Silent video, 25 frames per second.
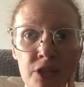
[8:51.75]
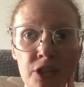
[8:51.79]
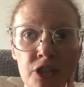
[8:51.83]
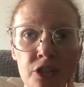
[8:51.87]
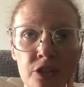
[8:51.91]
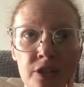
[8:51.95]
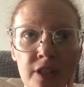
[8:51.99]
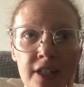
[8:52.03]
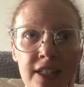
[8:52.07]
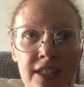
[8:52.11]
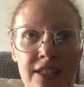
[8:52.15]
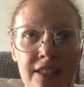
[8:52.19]

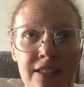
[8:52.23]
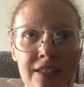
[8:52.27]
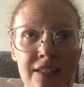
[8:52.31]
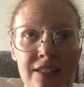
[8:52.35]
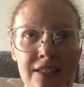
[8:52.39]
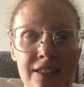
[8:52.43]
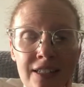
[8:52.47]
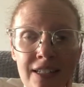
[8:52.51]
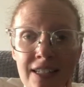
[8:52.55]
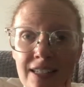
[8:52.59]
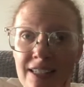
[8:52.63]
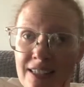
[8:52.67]
drink
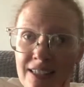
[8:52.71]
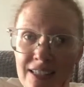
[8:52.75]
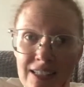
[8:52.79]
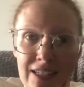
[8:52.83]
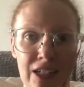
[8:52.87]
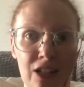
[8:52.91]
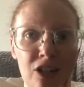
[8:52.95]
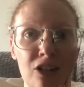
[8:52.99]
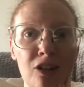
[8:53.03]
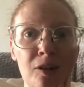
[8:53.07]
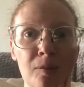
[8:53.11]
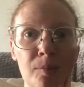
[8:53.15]
is
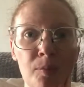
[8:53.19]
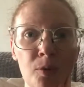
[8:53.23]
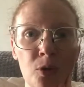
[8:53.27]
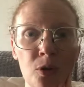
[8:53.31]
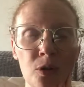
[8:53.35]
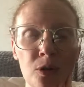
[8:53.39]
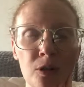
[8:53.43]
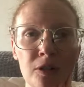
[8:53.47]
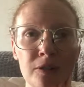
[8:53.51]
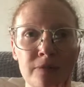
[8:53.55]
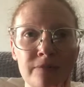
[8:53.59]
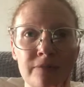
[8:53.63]

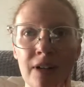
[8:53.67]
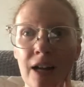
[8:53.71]
terrible.